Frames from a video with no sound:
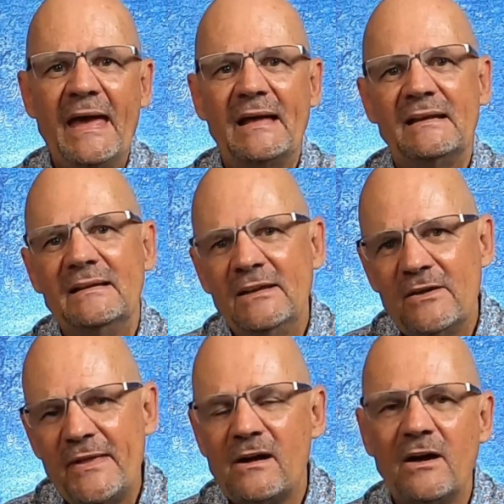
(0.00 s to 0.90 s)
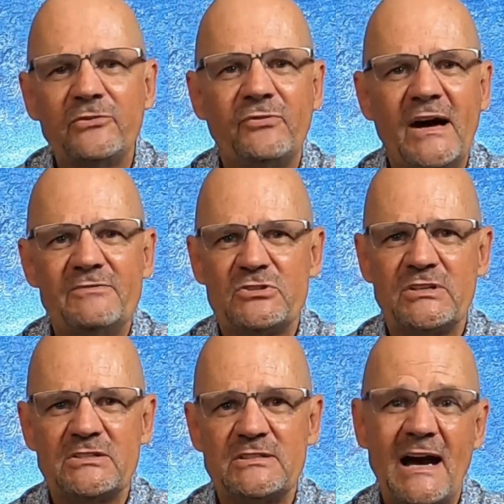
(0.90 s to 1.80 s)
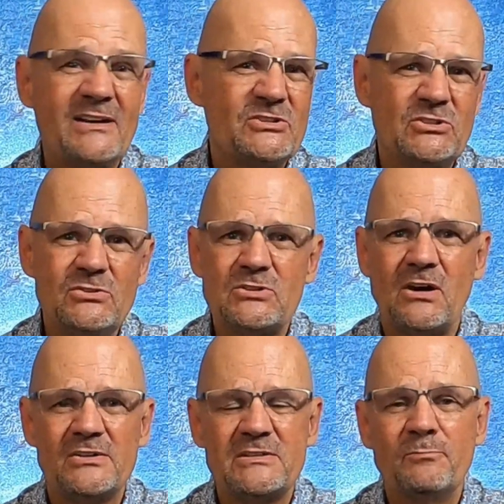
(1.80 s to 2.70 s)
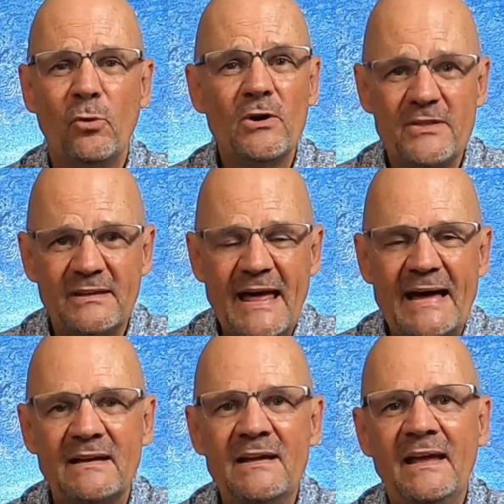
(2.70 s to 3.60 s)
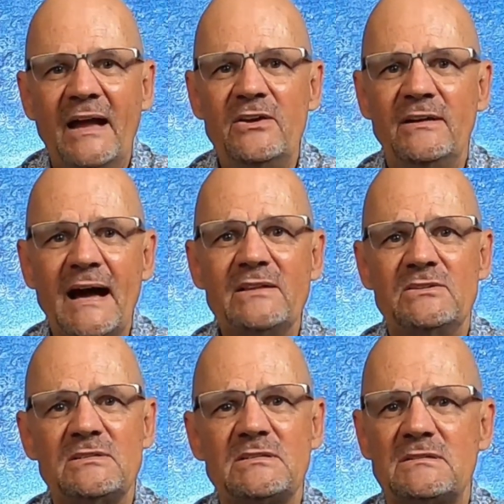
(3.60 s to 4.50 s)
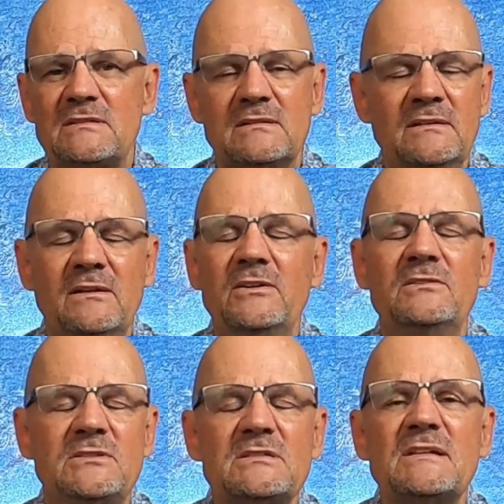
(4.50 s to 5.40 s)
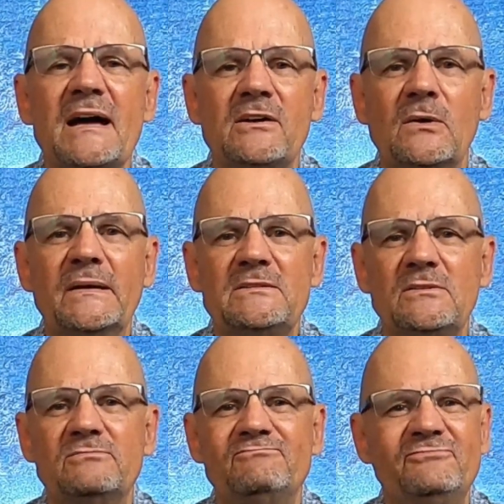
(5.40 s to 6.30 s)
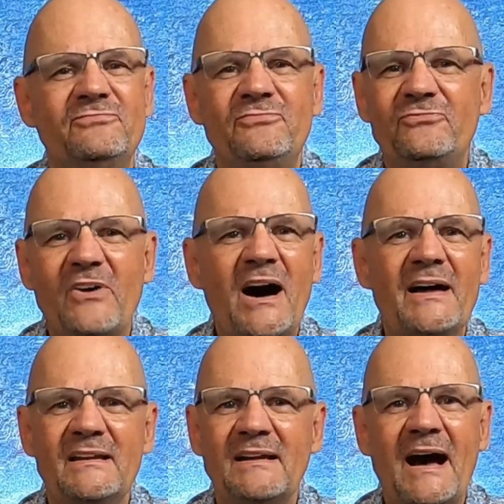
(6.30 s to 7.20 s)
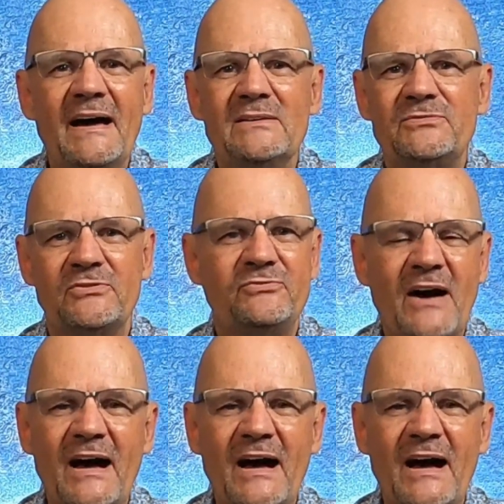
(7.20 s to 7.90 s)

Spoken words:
And, you know, they cost $5 or $6. Shoes cost more than that. And you're just not going to find an item for